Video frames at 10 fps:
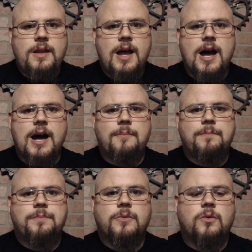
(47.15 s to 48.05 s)
um,
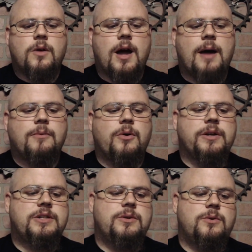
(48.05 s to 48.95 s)
I'm going
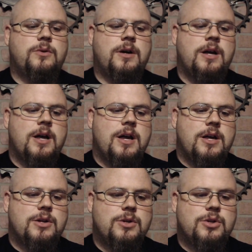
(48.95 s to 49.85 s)
to
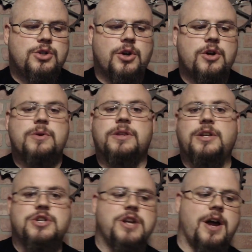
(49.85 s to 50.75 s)
show you with a
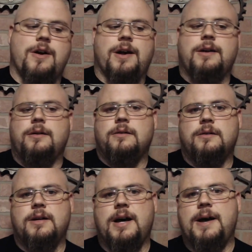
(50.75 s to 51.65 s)
generic,
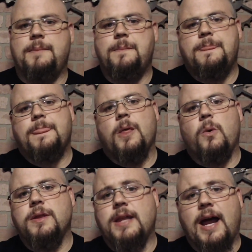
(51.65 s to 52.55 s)

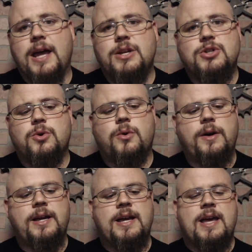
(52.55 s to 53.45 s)
one that I
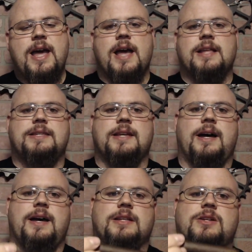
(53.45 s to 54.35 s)
enjoy.
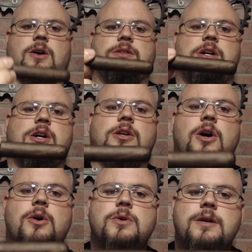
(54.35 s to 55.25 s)
It's called a
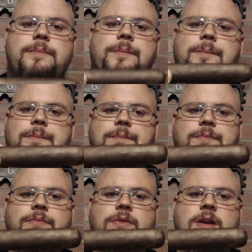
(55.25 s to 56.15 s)
clone.
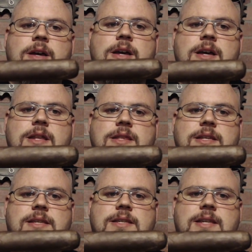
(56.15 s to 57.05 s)

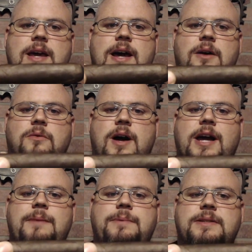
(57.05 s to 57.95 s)
This is a
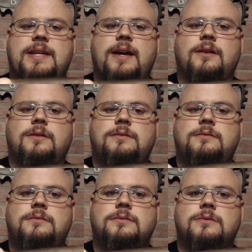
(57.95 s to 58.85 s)
Rocky Patel
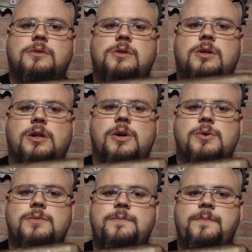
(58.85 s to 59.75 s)
clone.